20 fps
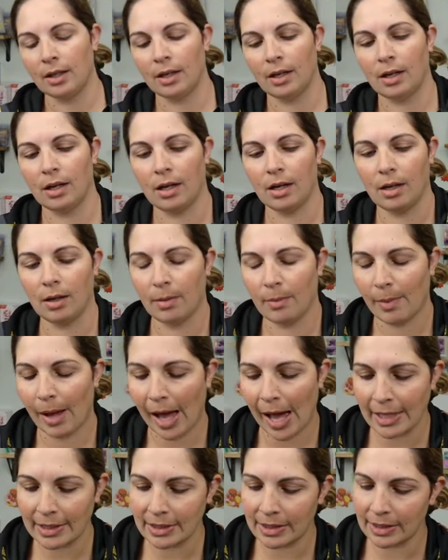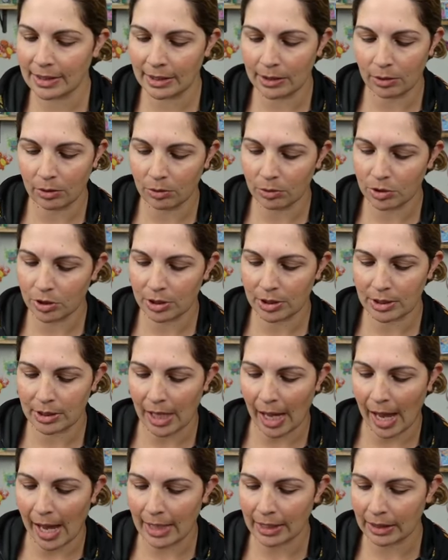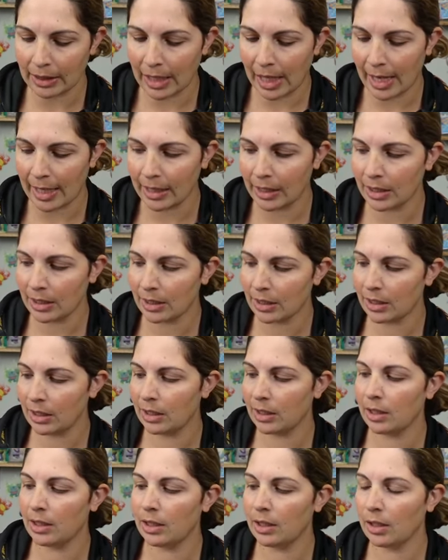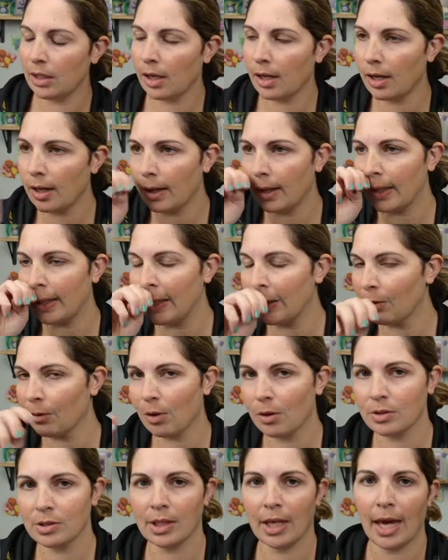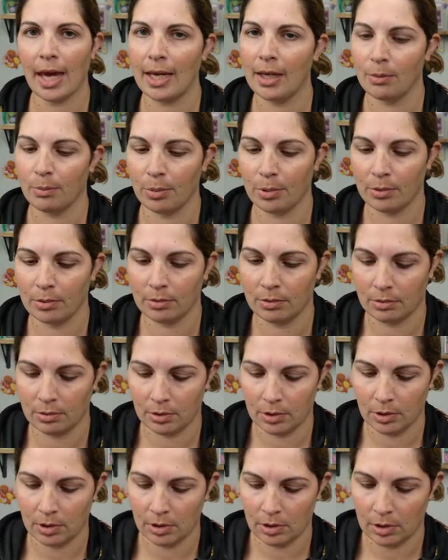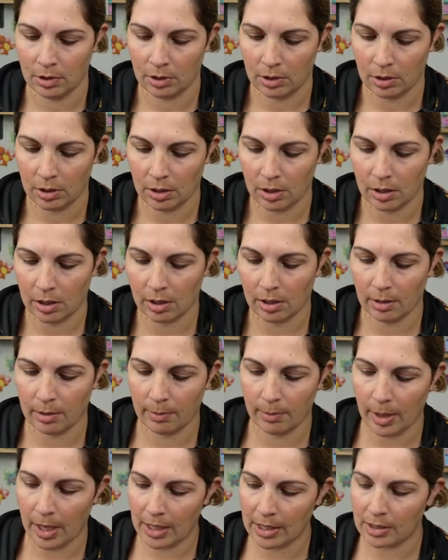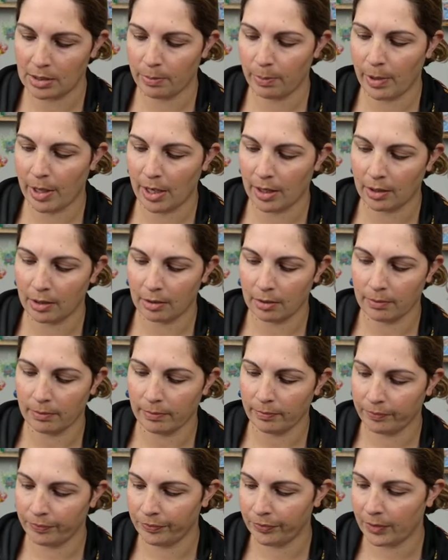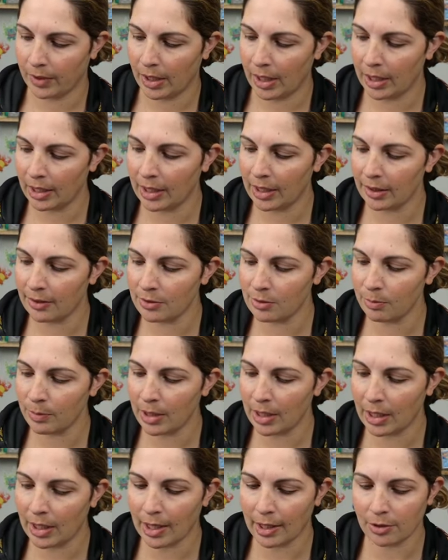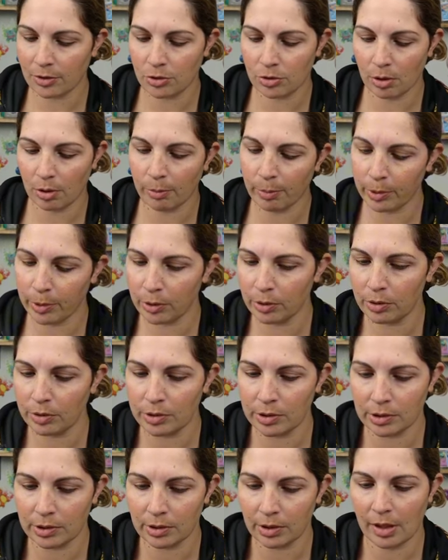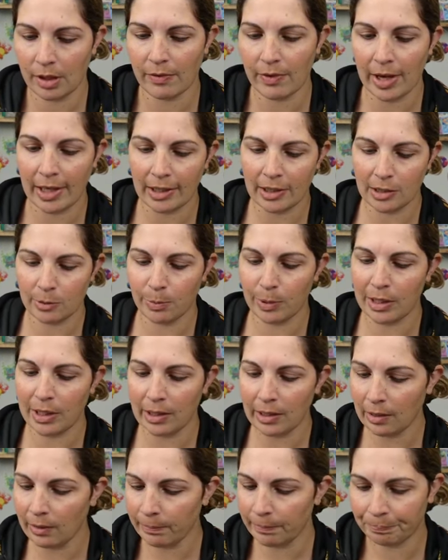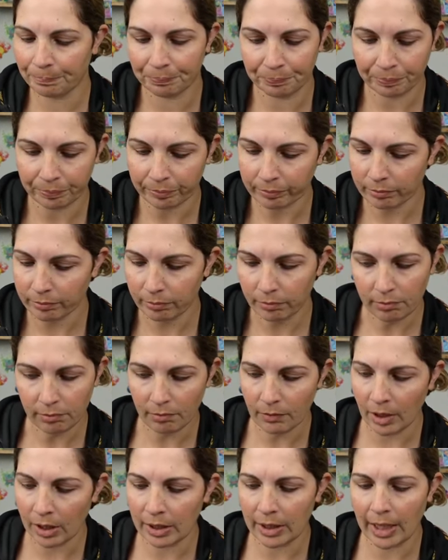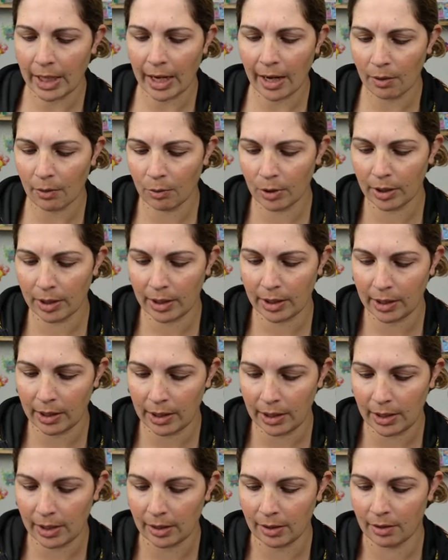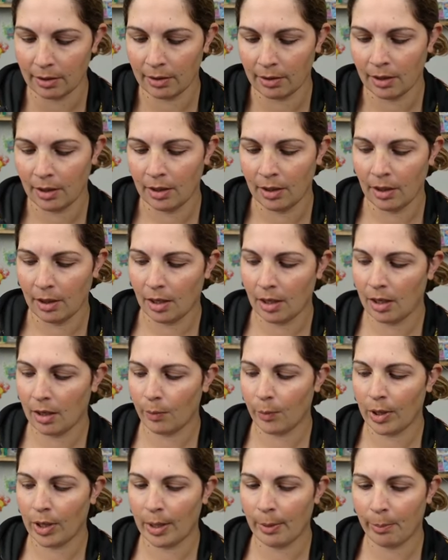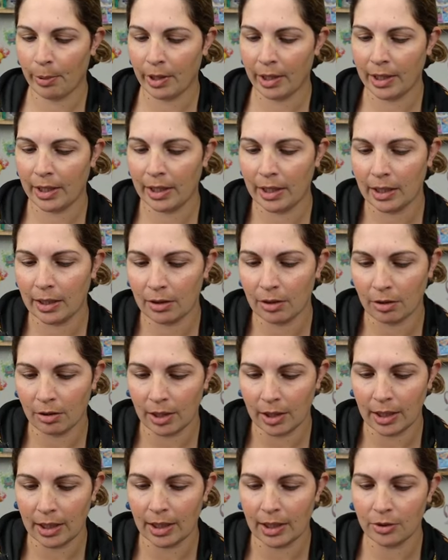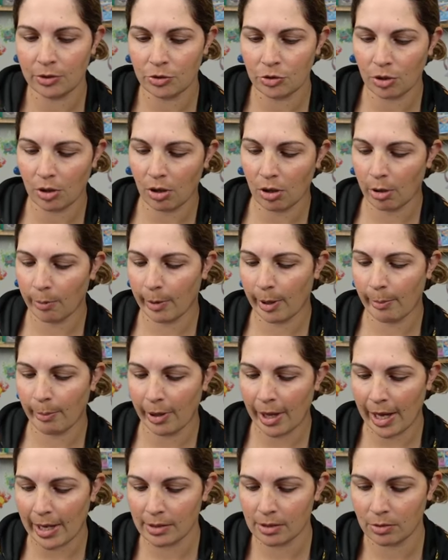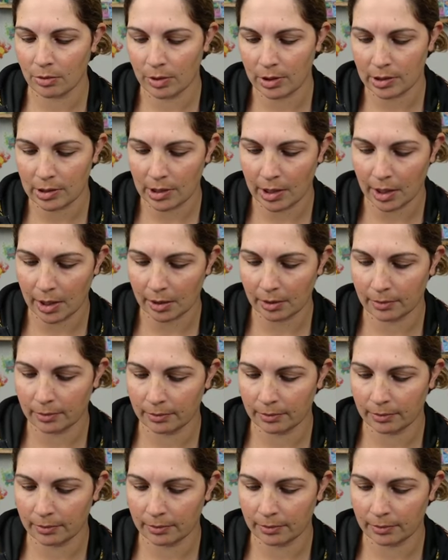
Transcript: Um, I still just, I like the uh, Hero's Cape um, A-Spec. It gives me an extra boost of H P that I really need uh, when I'm playing either the Kingdra or my Blastoise deck.